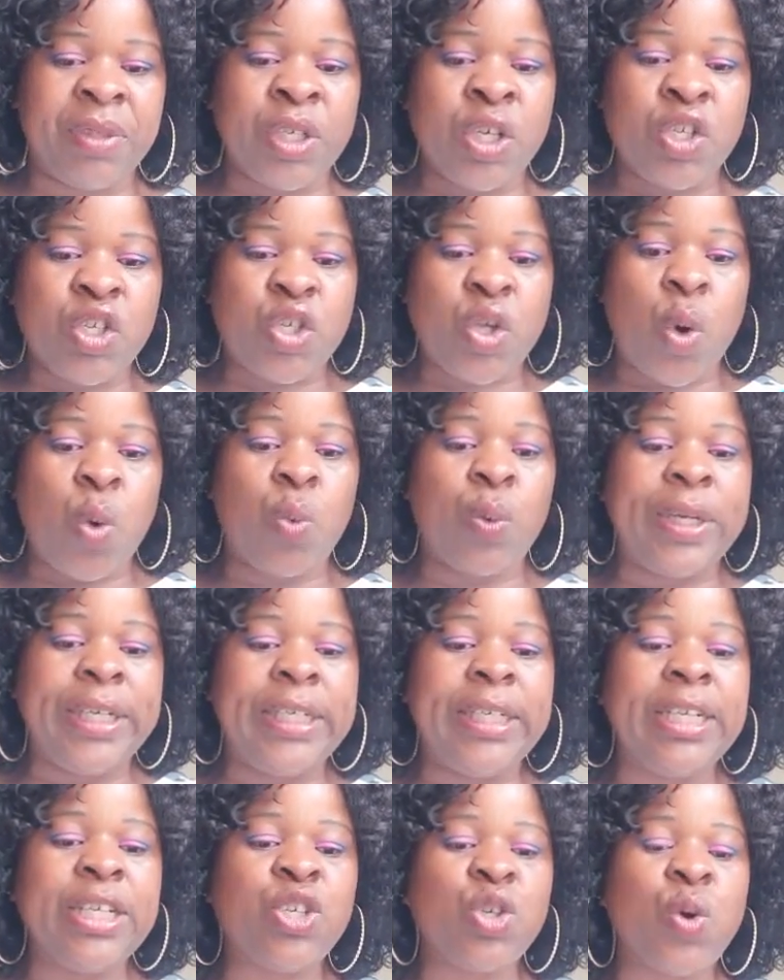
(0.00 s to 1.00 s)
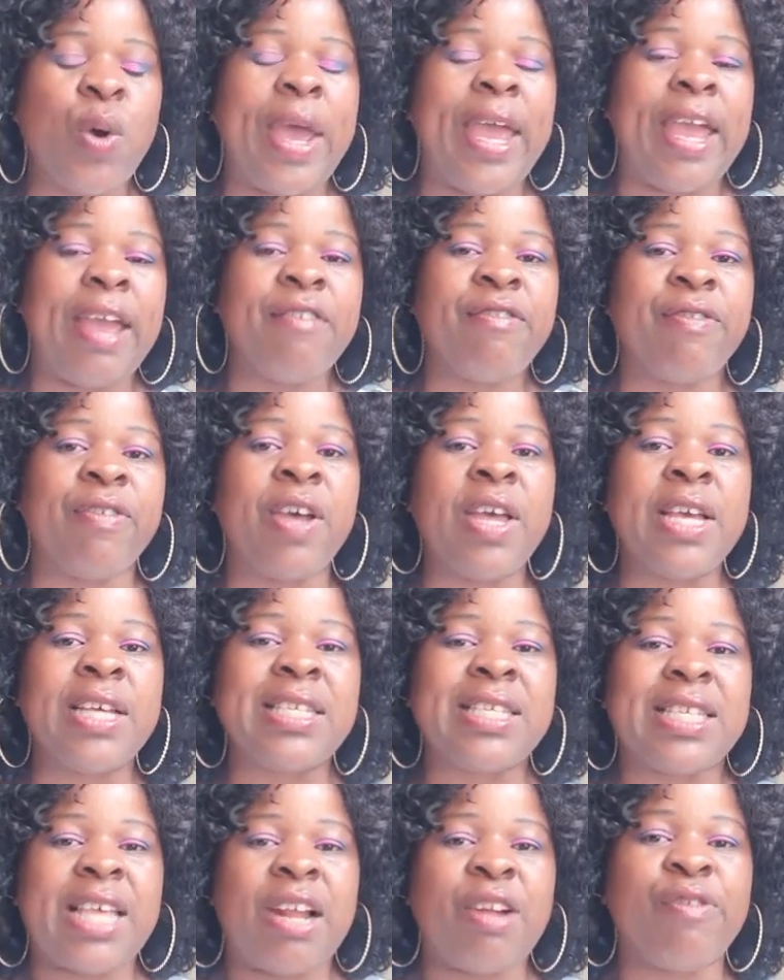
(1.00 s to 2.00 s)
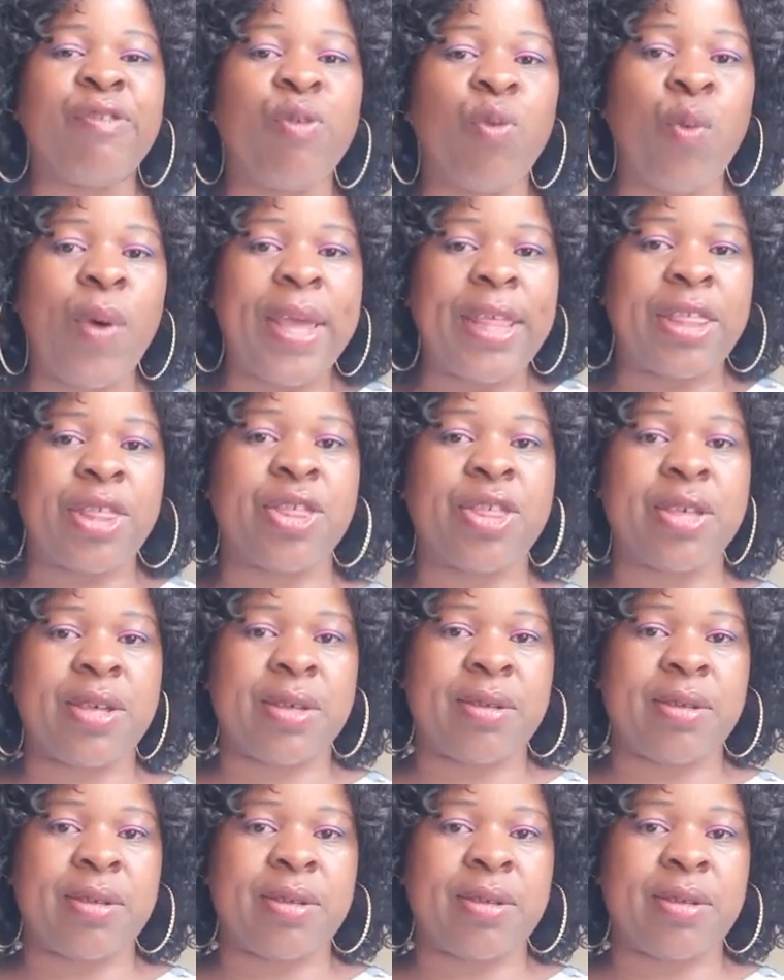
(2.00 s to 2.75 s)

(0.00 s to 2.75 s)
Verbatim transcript: So we need to have self worth.